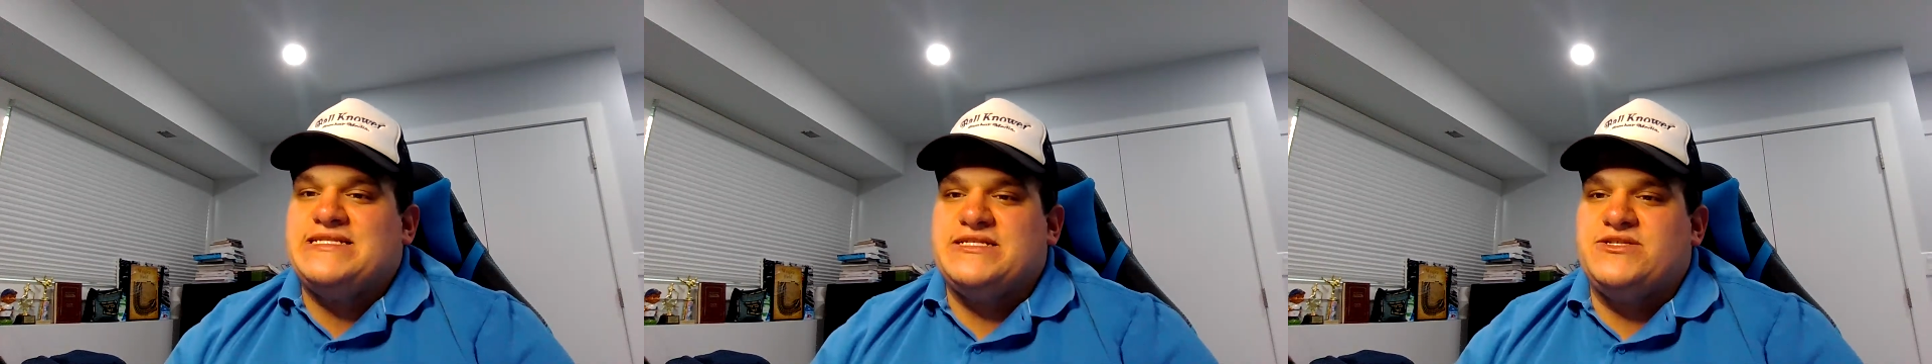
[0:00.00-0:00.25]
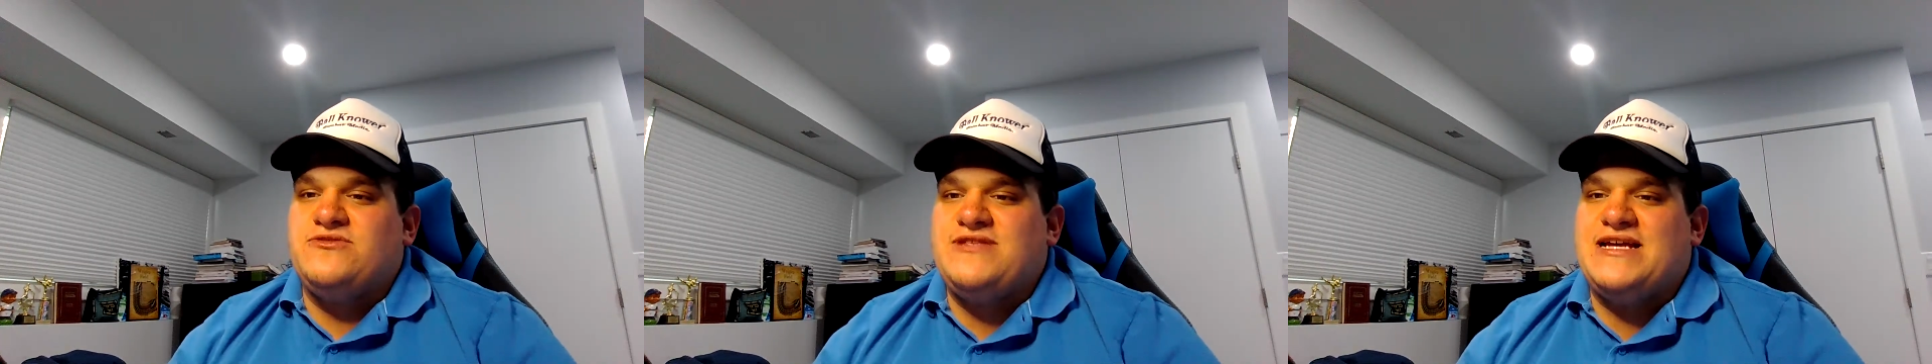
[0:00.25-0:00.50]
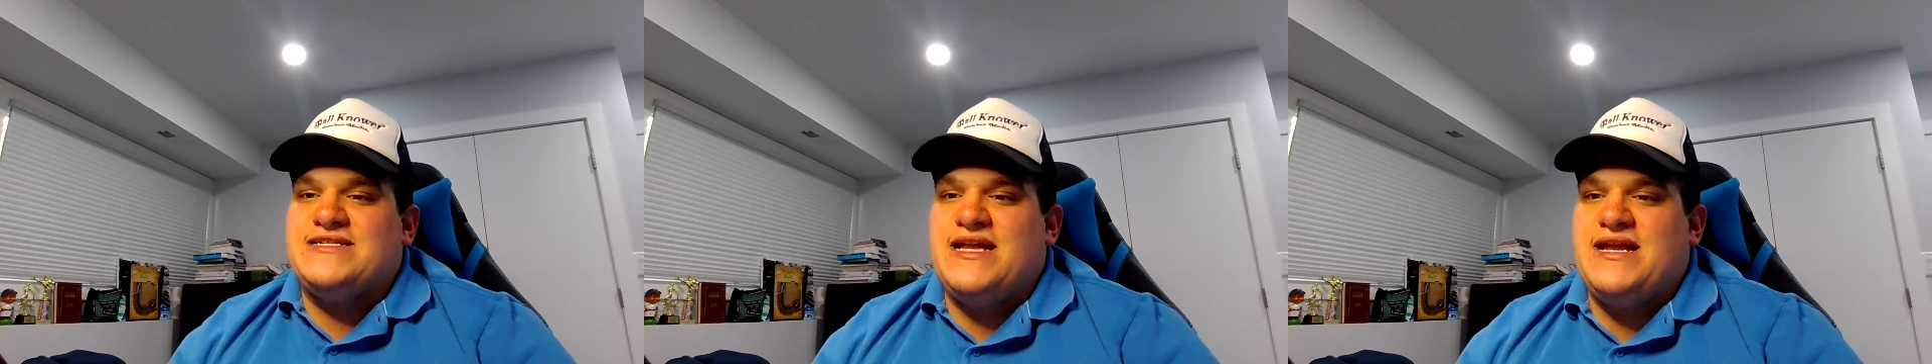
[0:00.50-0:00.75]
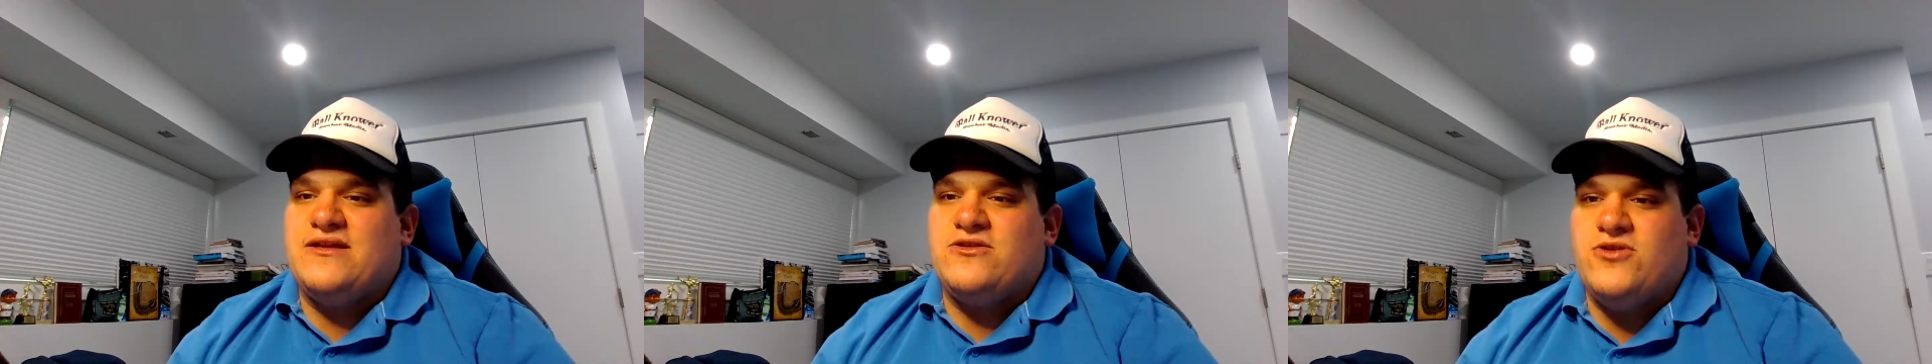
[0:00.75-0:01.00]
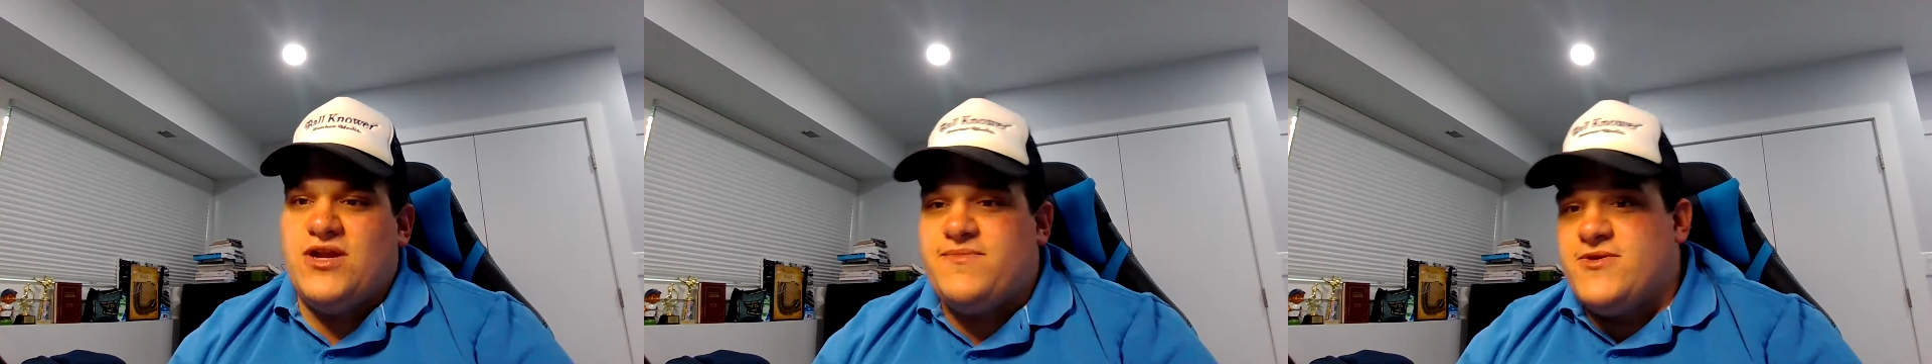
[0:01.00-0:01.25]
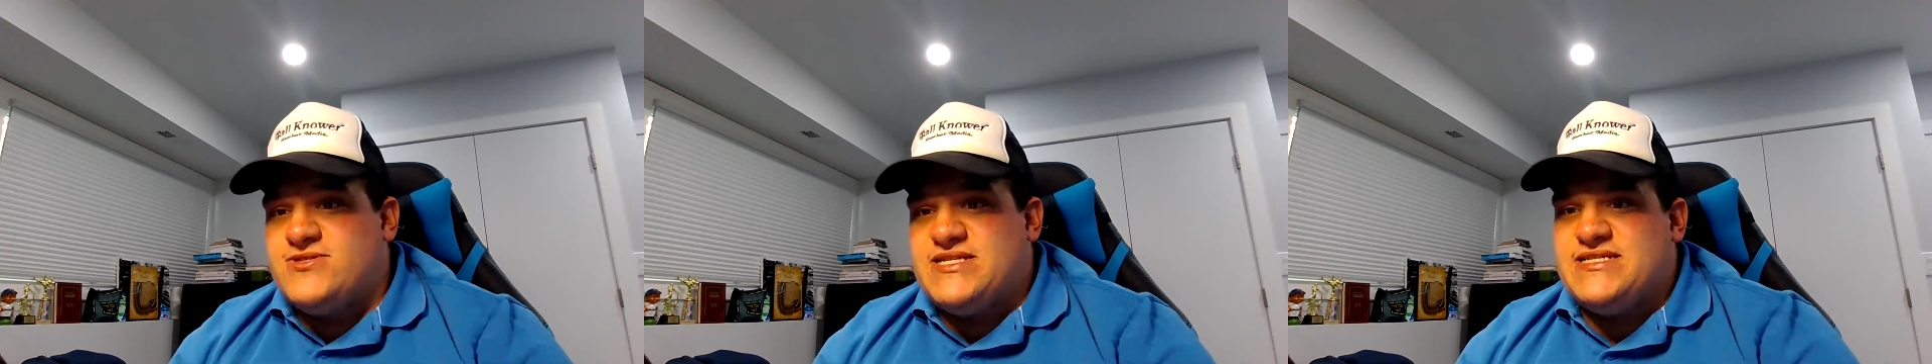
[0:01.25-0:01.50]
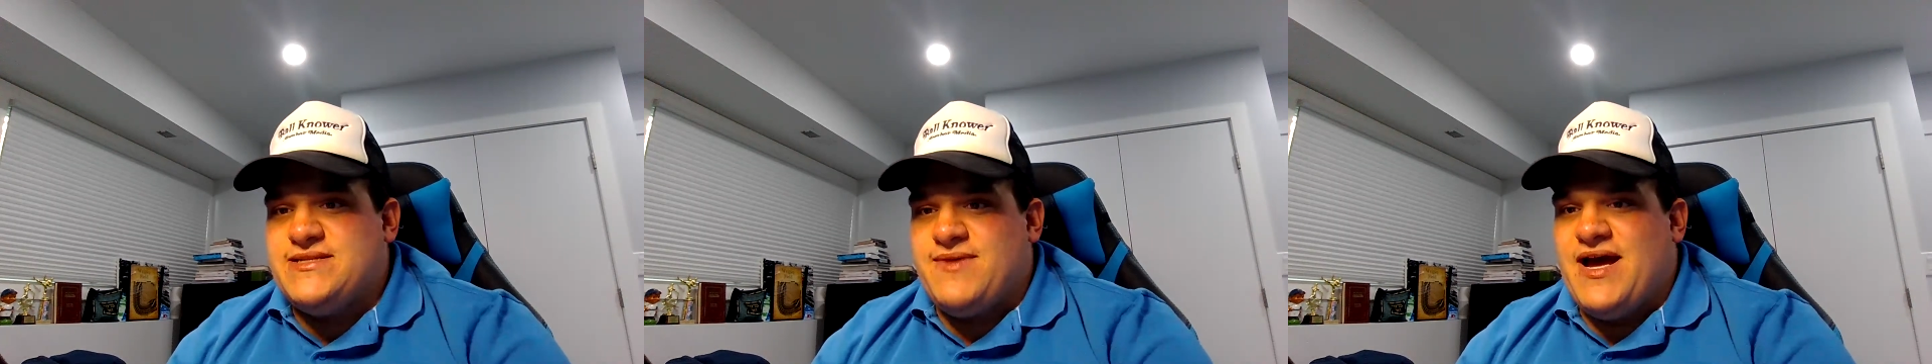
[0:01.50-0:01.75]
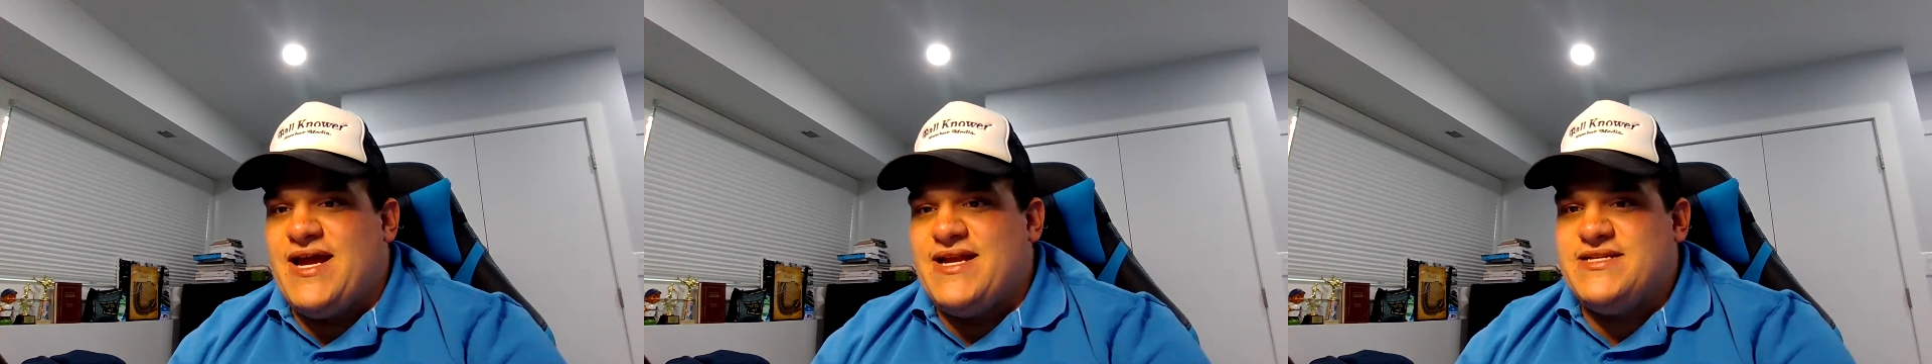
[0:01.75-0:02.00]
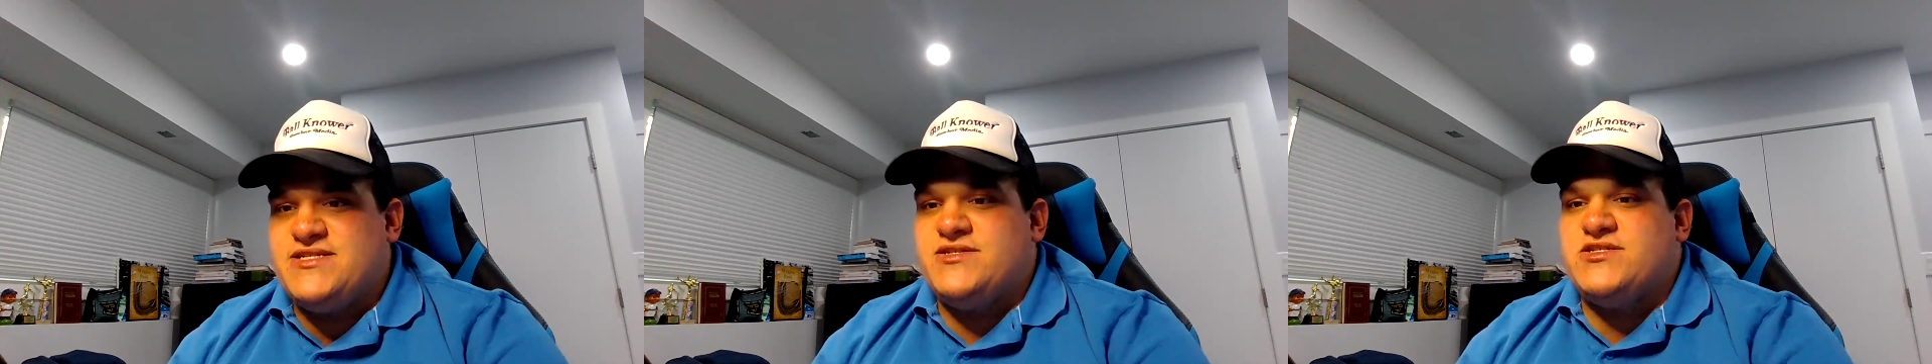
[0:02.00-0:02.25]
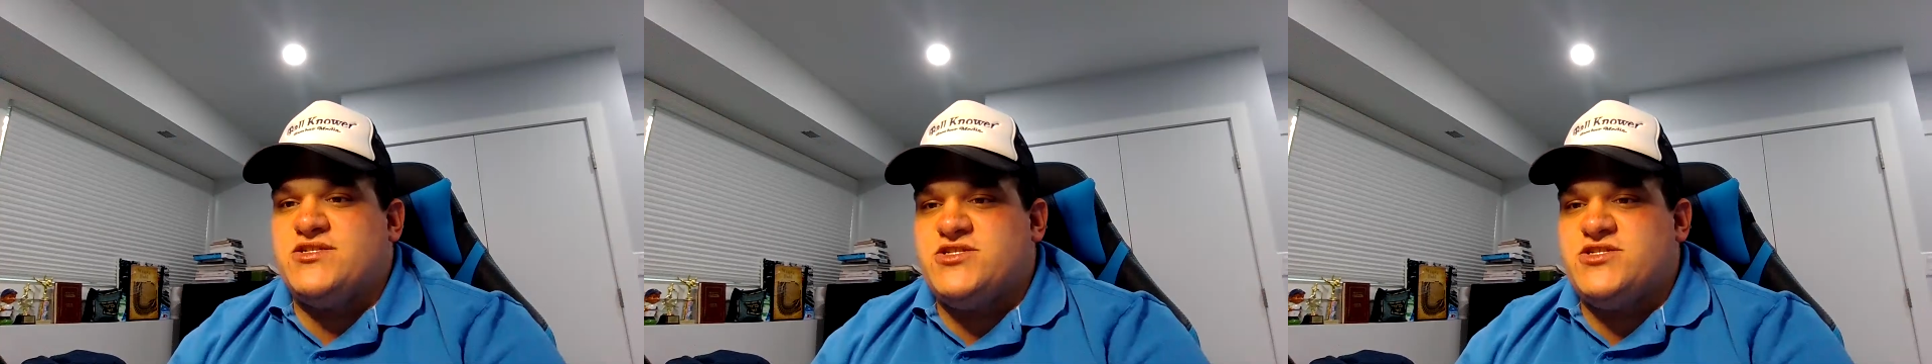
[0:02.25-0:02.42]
since 2008, including a postseason, behind